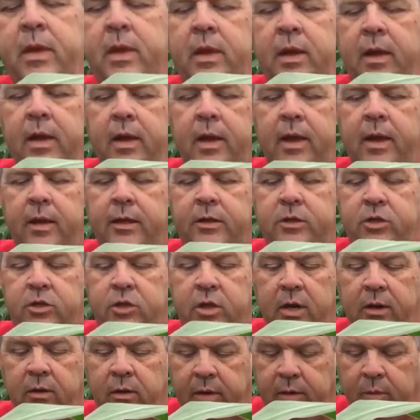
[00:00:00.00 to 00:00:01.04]
It's
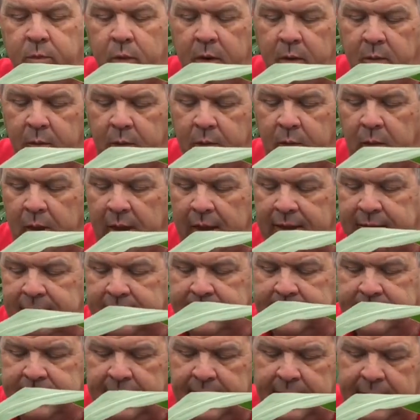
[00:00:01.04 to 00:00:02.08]
generally what we would like to
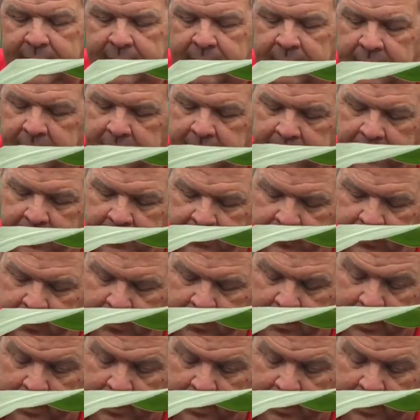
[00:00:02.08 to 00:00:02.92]
see from a